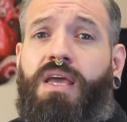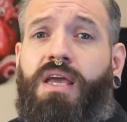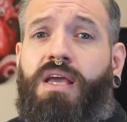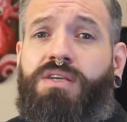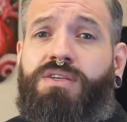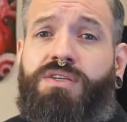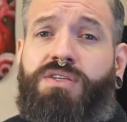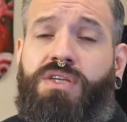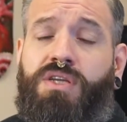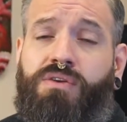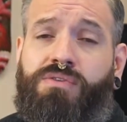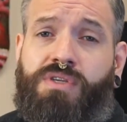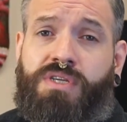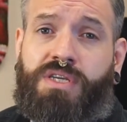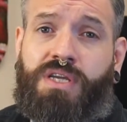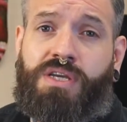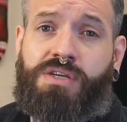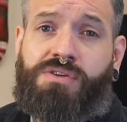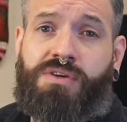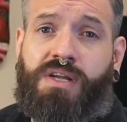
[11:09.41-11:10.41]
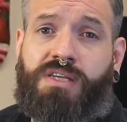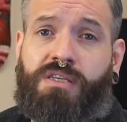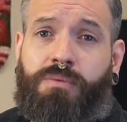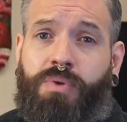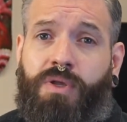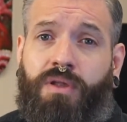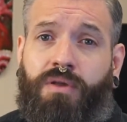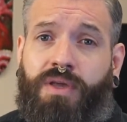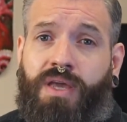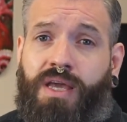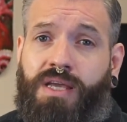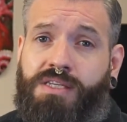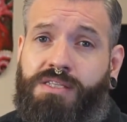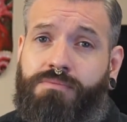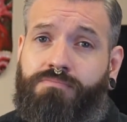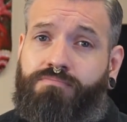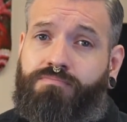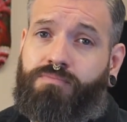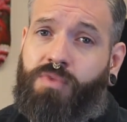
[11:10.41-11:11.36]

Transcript: is just to use a t-shirt as a pillowcase.